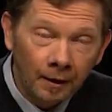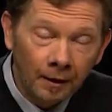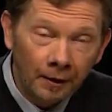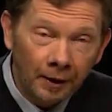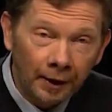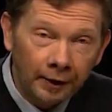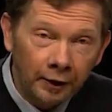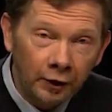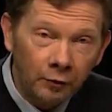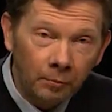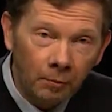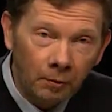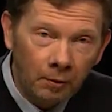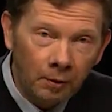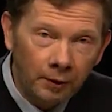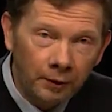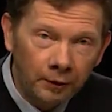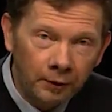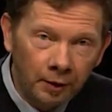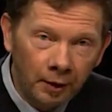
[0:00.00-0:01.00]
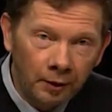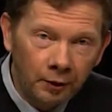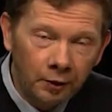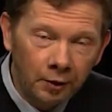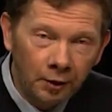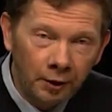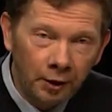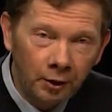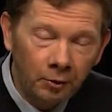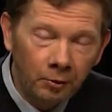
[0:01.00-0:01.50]
That is more
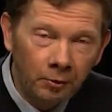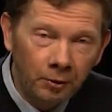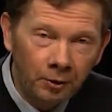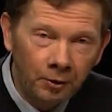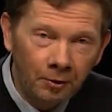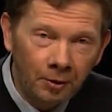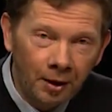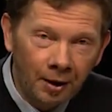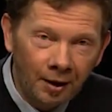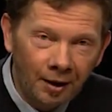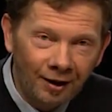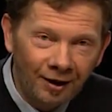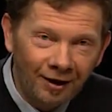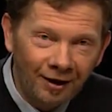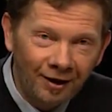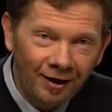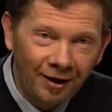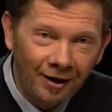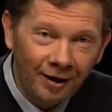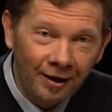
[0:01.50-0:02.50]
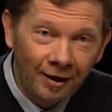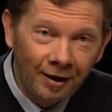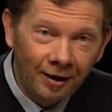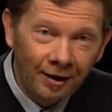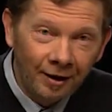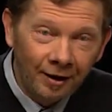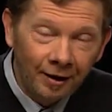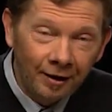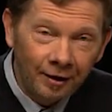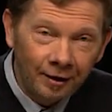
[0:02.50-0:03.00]
essentially who you are
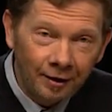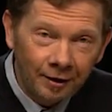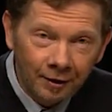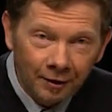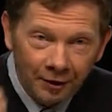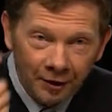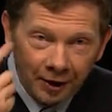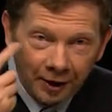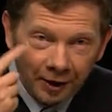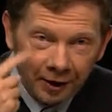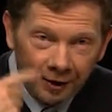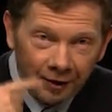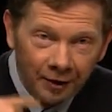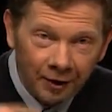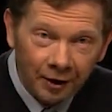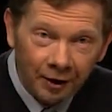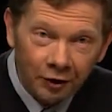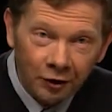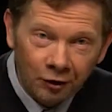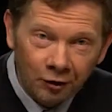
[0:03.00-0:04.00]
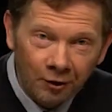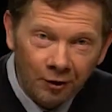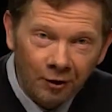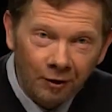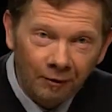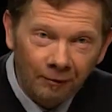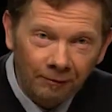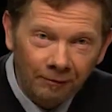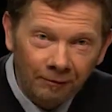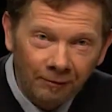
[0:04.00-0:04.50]
than the
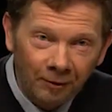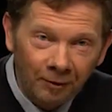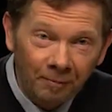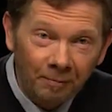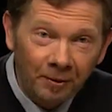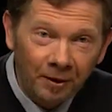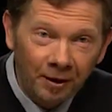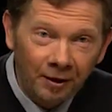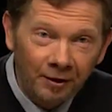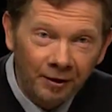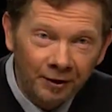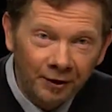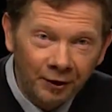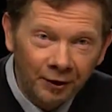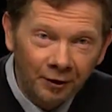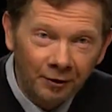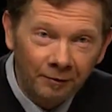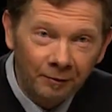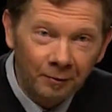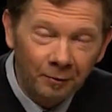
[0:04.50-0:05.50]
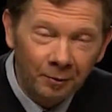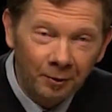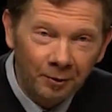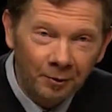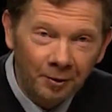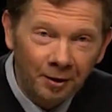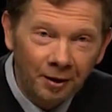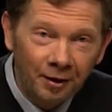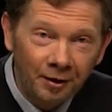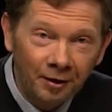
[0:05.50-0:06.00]
external appearance of who
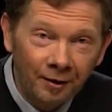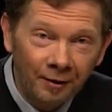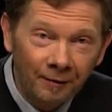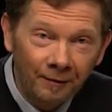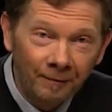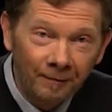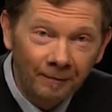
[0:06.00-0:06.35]
you are.